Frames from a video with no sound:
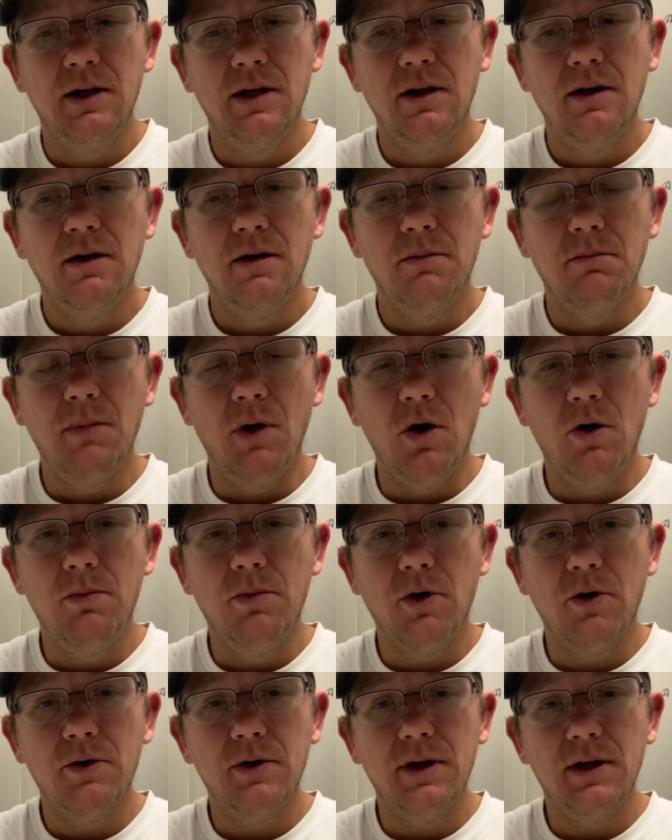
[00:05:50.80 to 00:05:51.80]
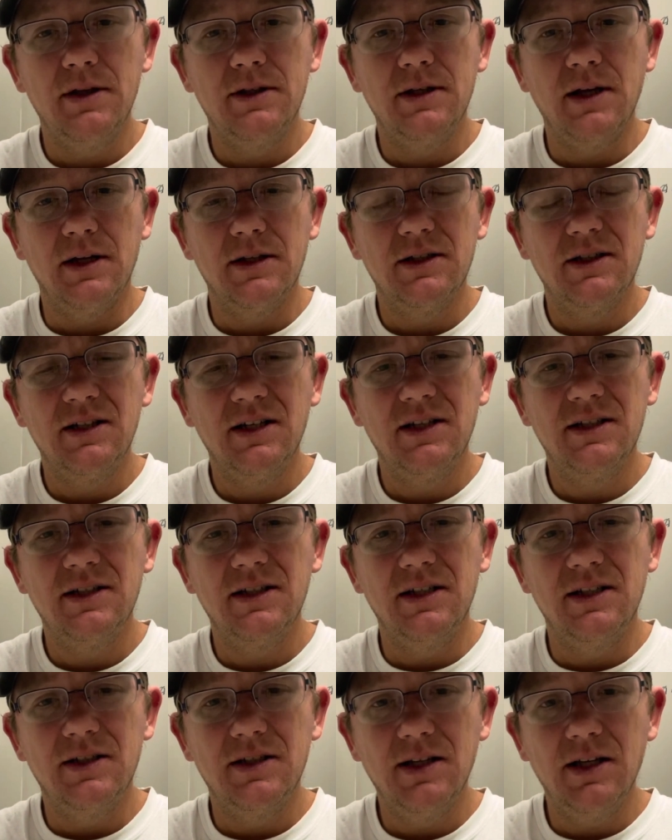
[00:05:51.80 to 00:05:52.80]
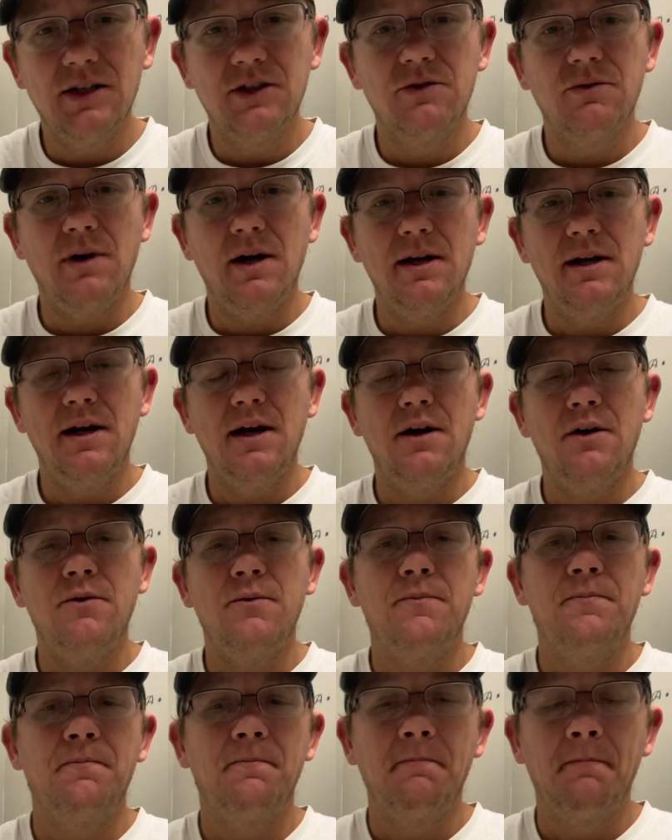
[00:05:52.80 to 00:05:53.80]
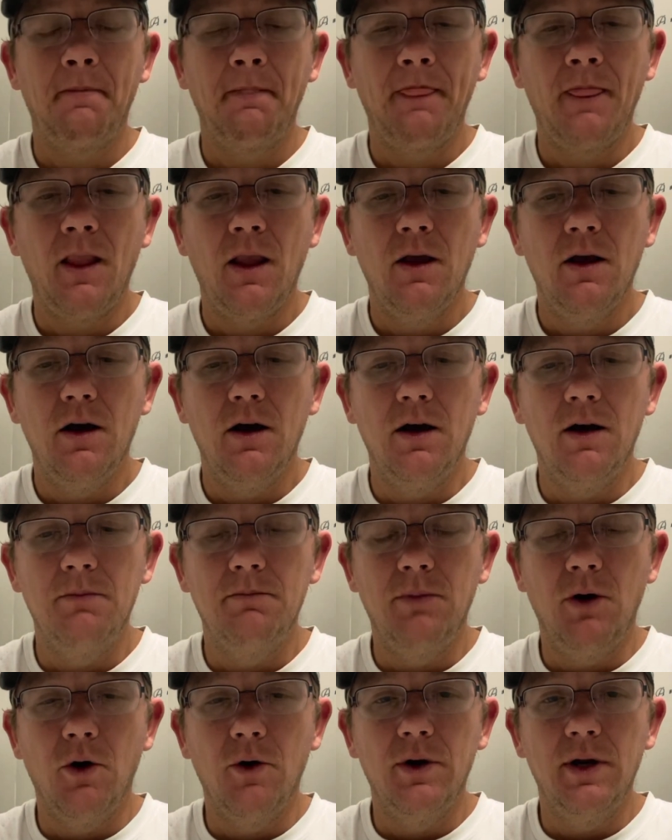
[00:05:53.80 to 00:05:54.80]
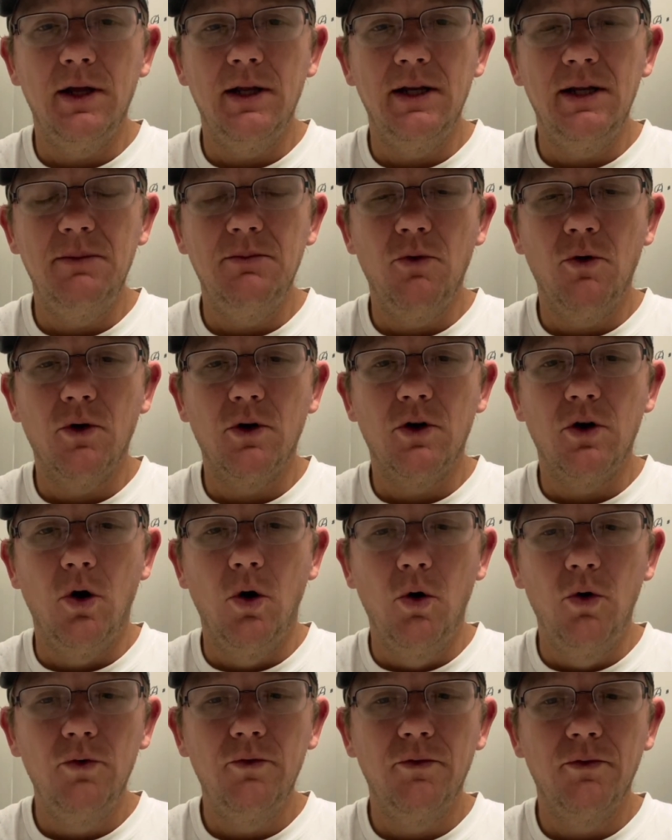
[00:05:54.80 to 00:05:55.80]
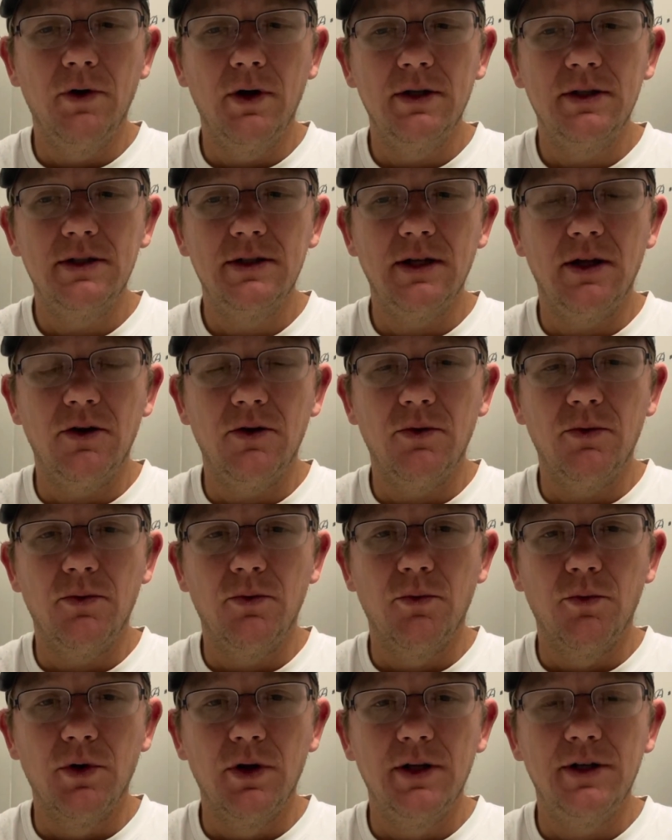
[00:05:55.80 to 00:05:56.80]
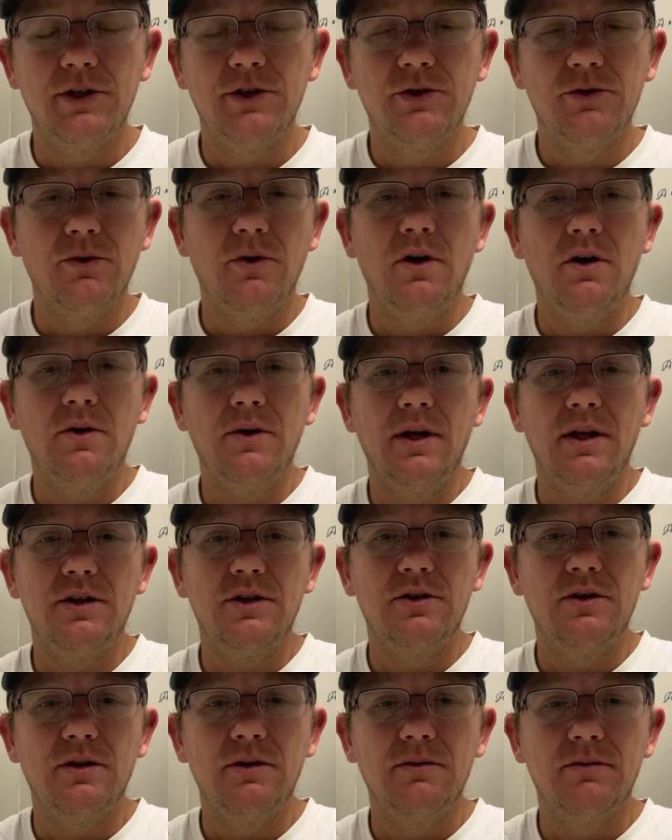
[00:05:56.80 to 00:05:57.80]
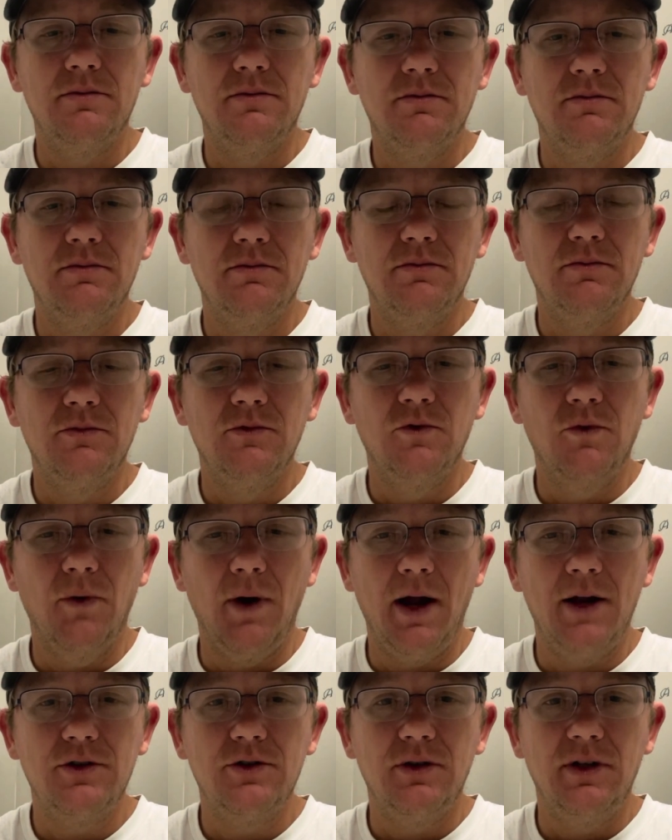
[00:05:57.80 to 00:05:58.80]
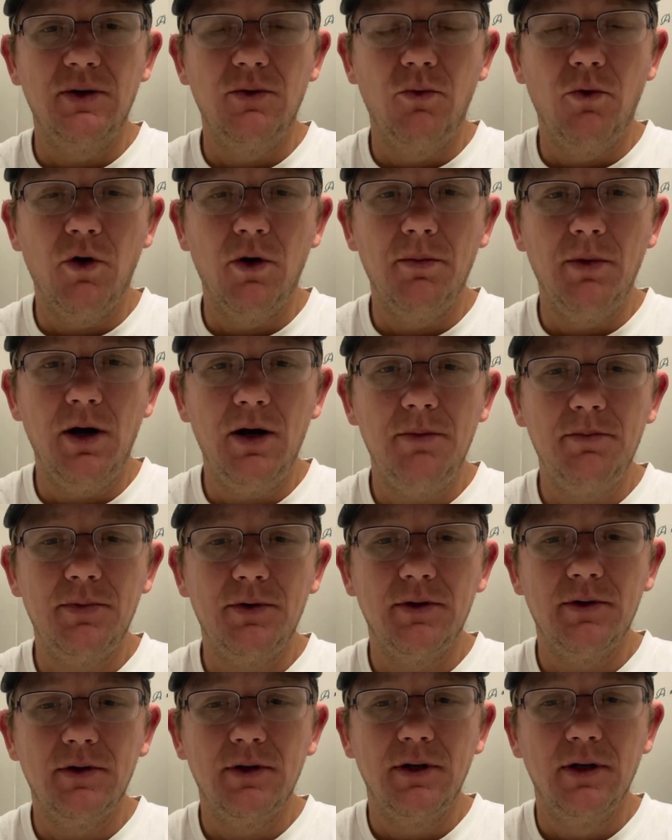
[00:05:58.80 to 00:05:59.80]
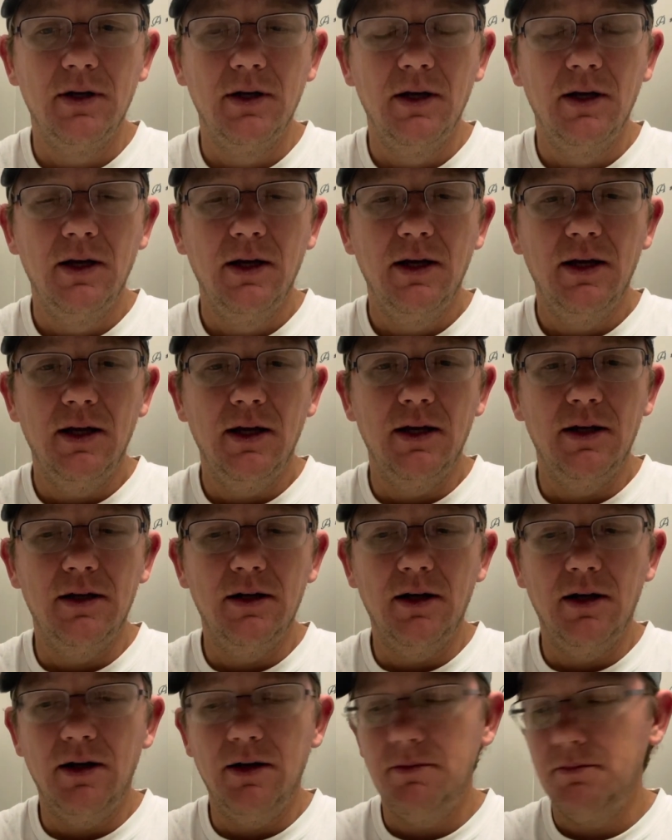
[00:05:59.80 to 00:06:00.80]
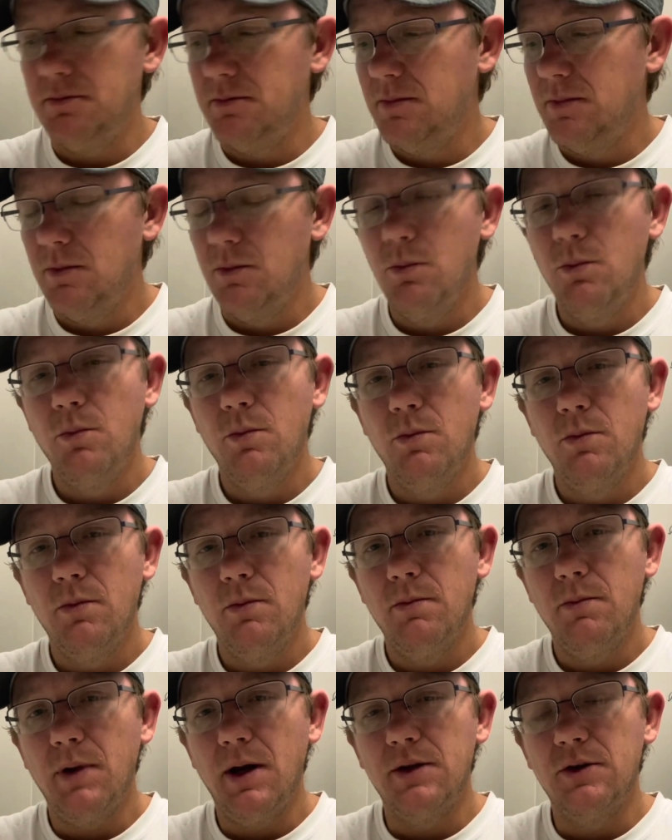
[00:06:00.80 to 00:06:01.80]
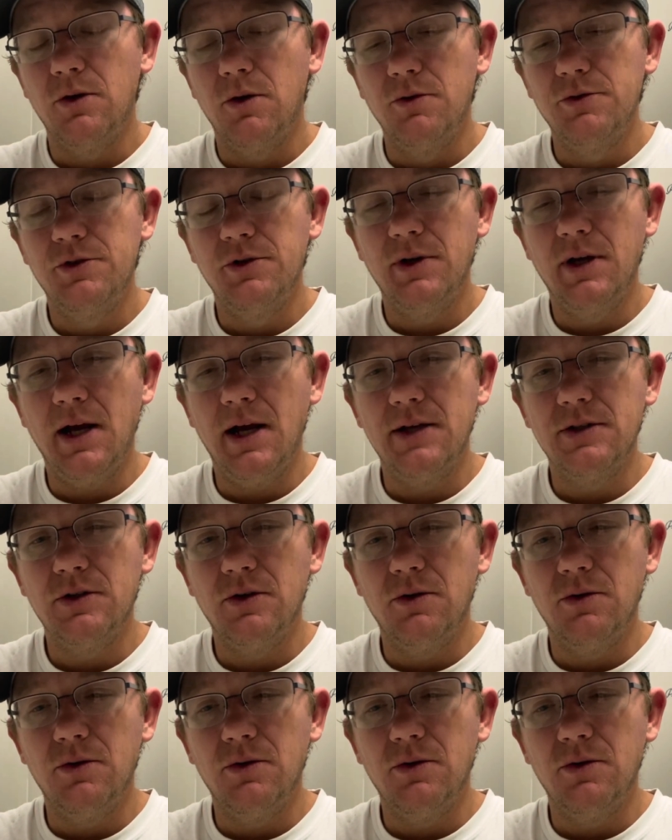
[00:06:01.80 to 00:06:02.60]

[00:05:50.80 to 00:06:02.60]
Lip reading: Melbourne, it's at 66 right now. Barring any more cold fronts that are really strong, it should gradually warm up. And I told you guys on